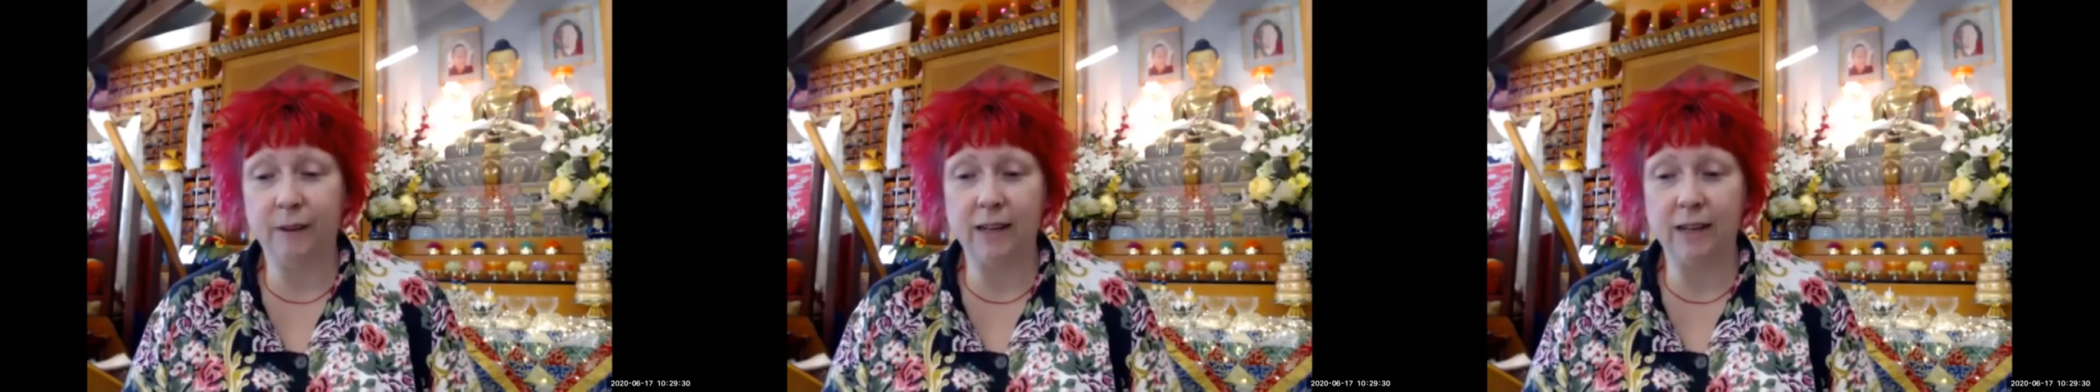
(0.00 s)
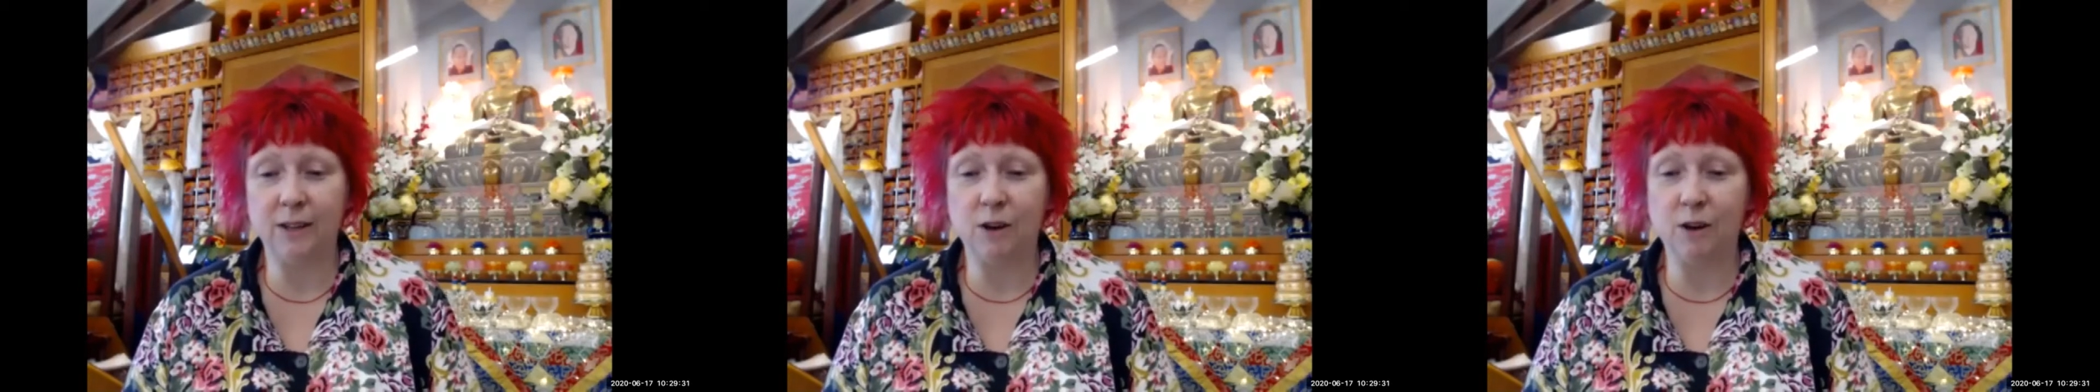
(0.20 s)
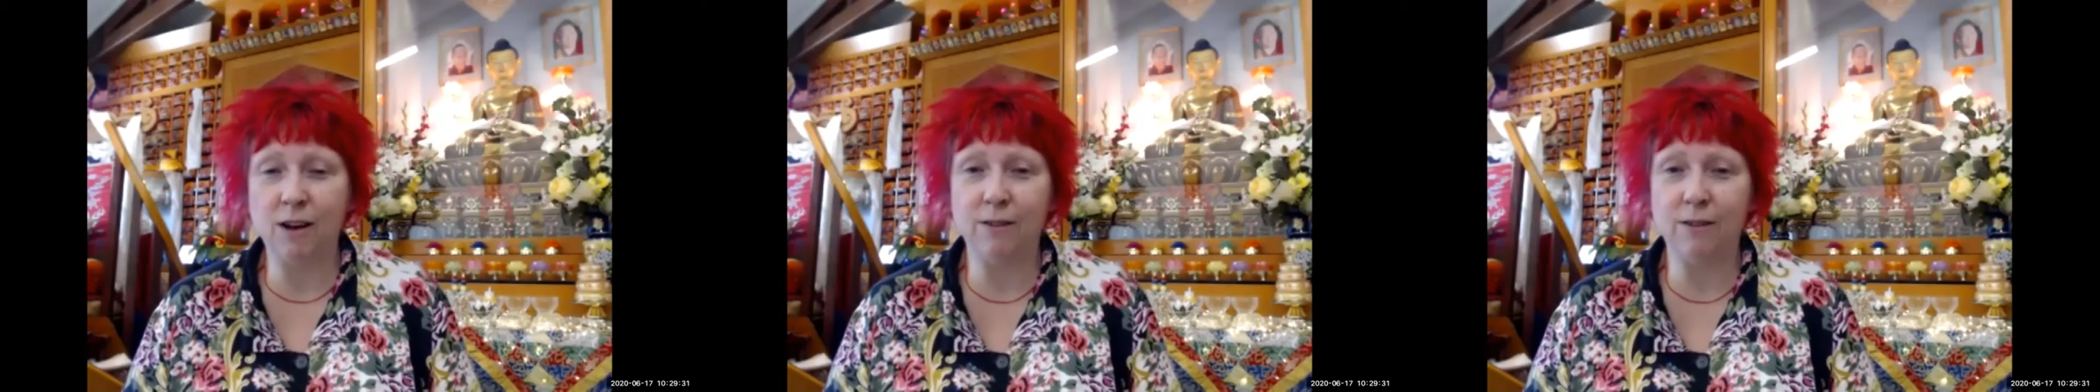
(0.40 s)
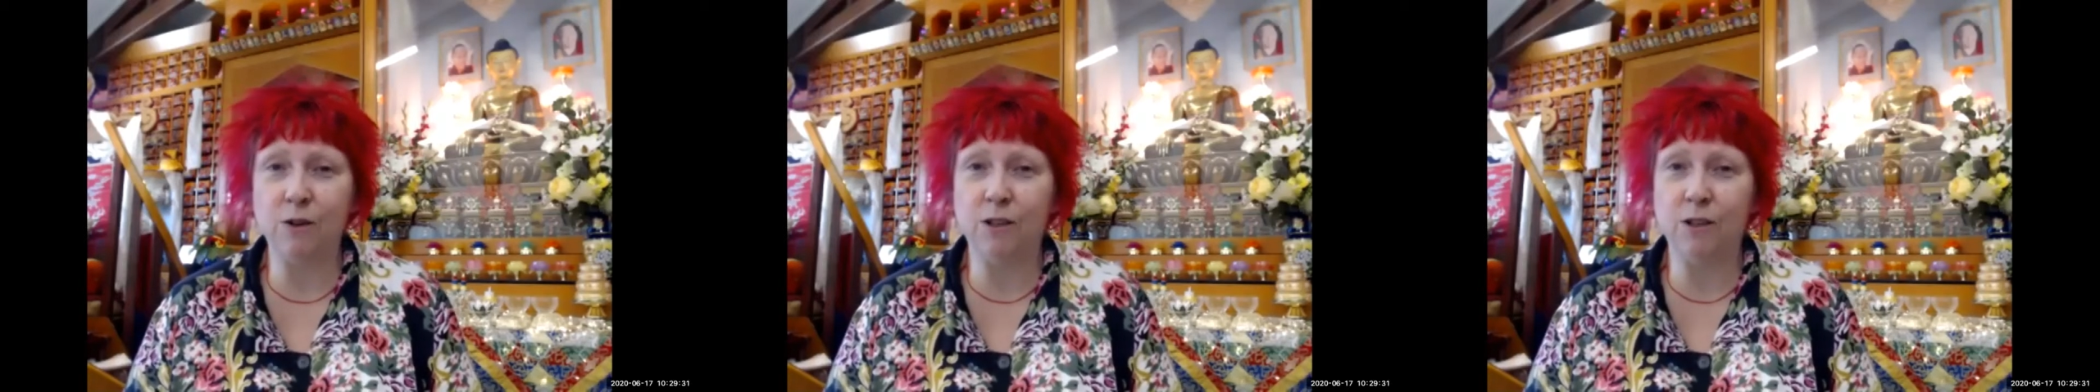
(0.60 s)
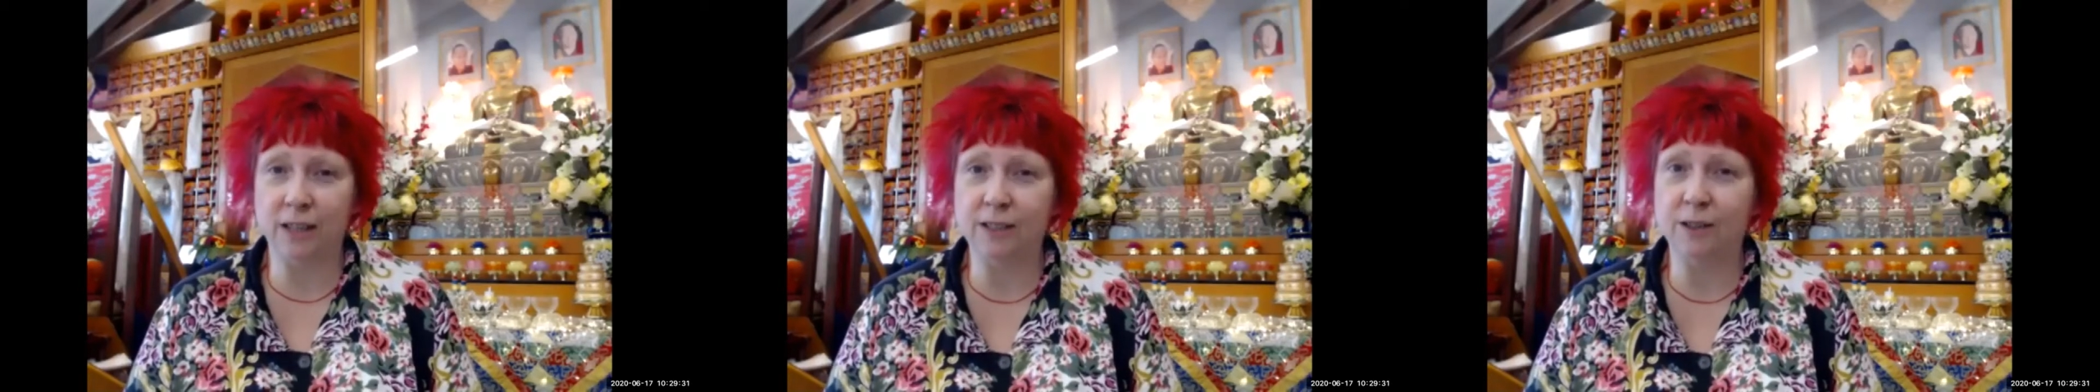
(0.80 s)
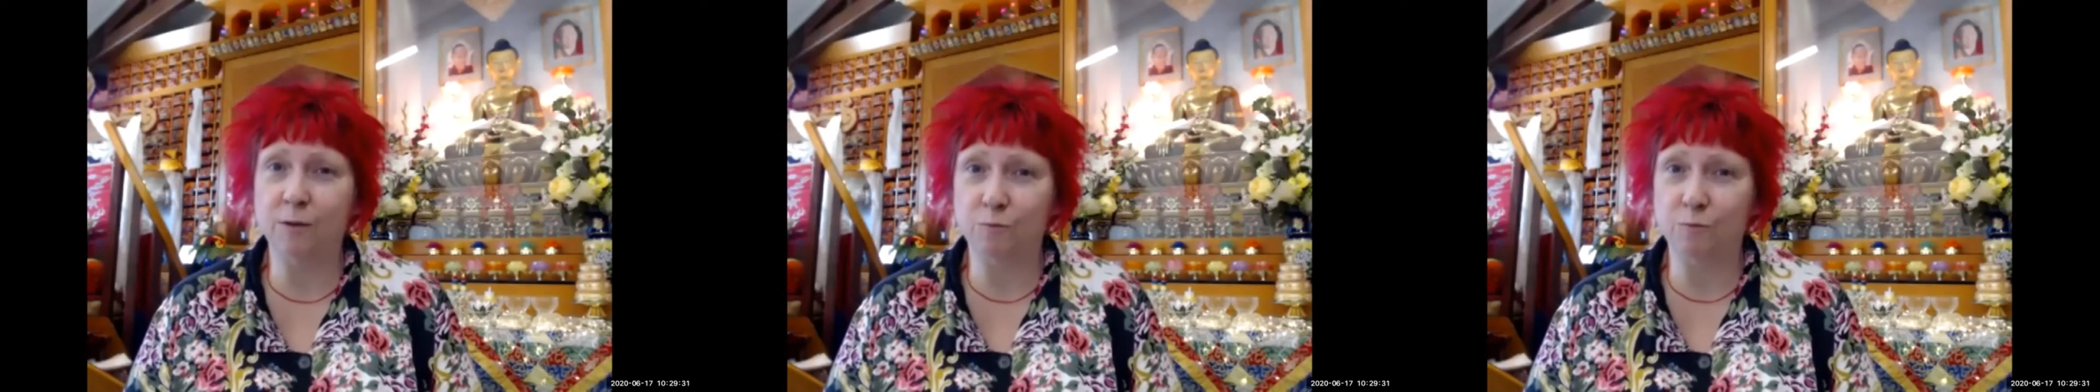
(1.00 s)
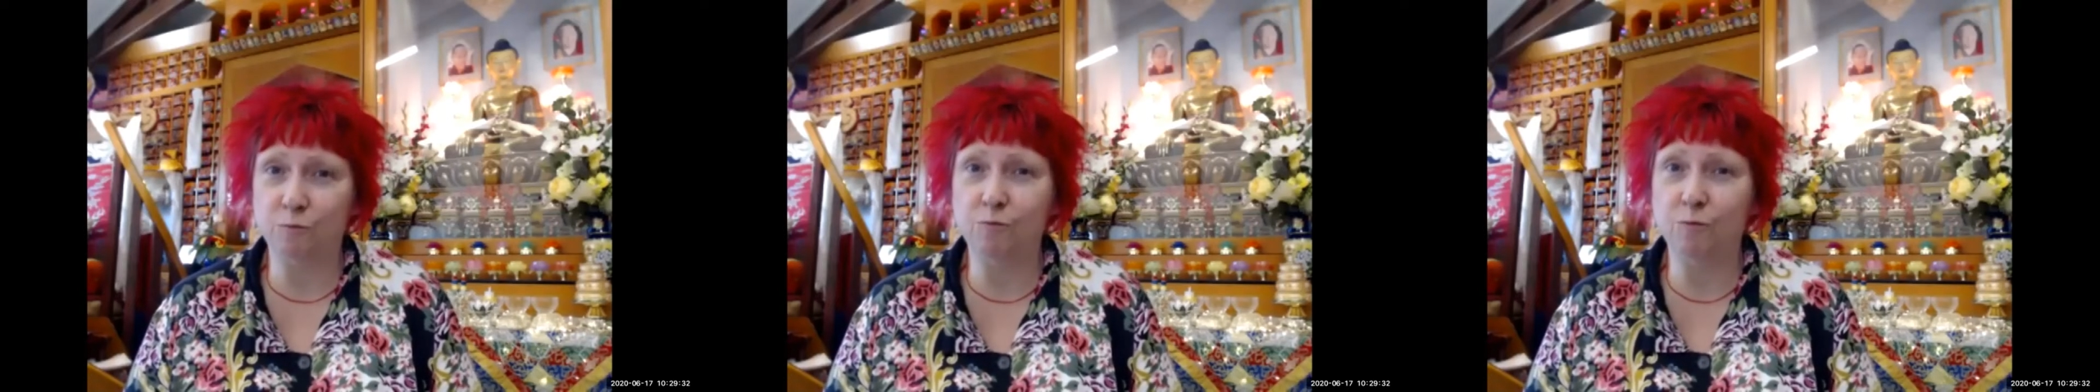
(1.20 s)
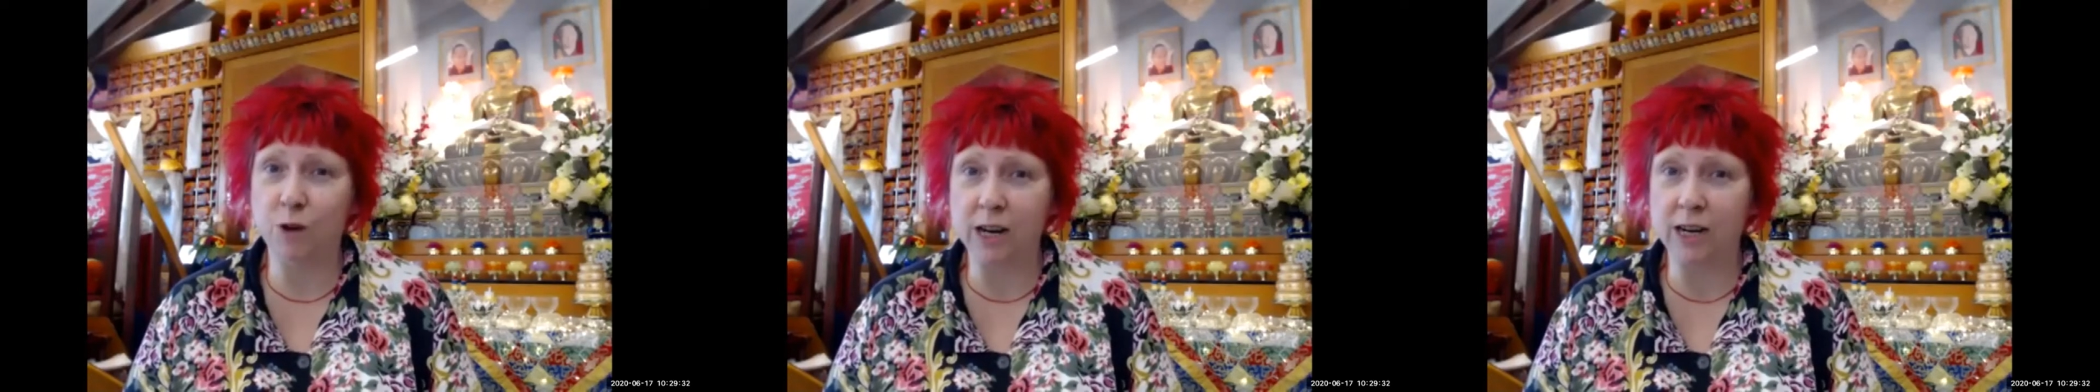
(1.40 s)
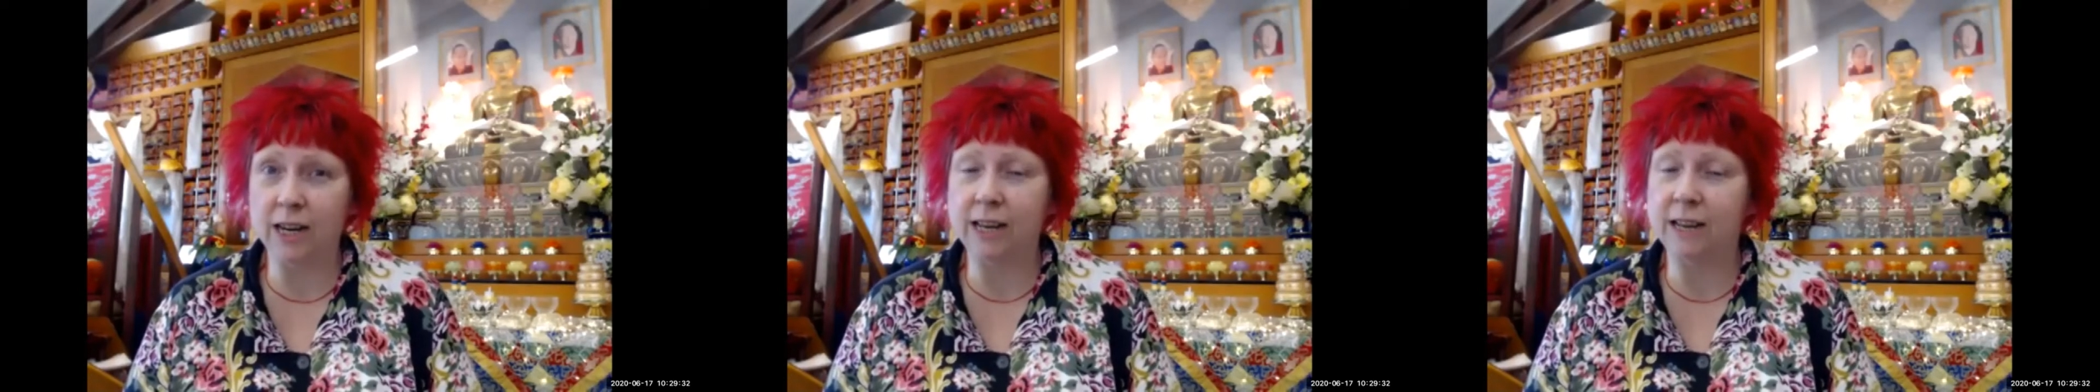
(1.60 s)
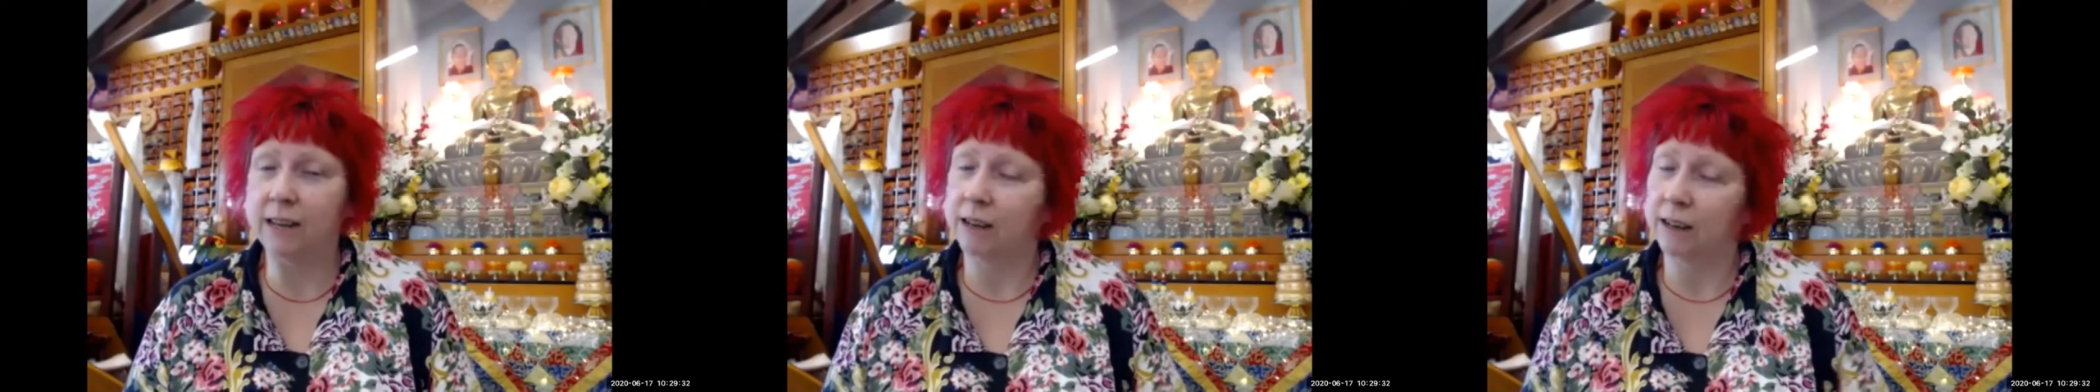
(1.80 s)
And so I thought it's a
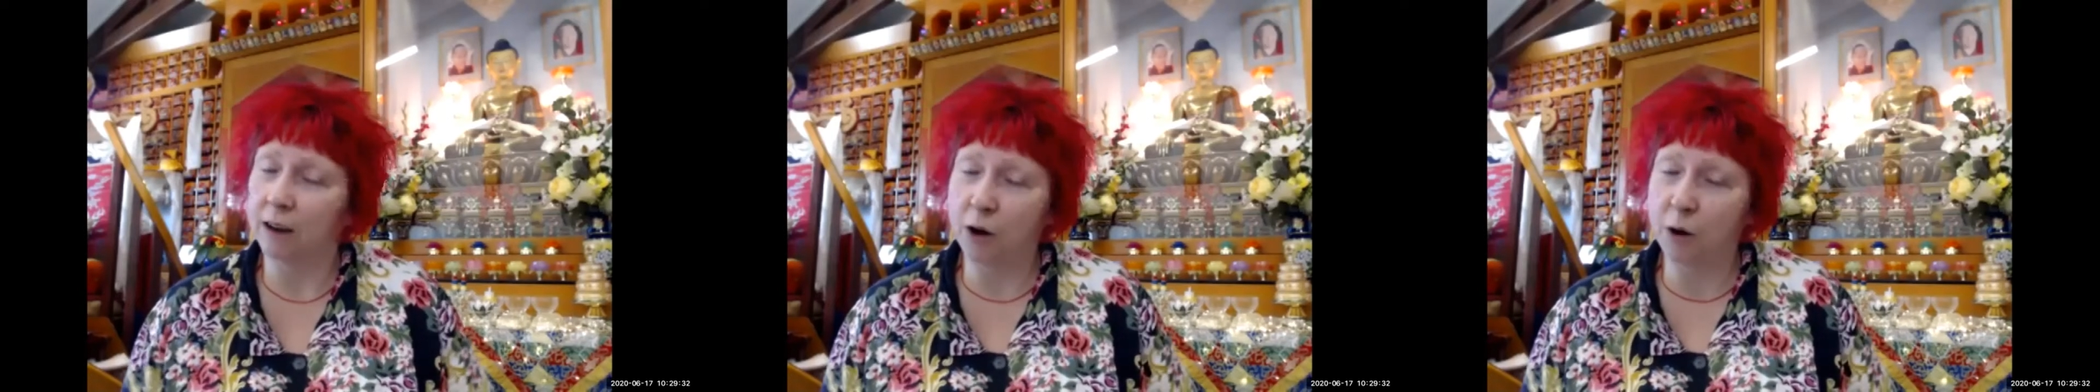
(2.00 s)
really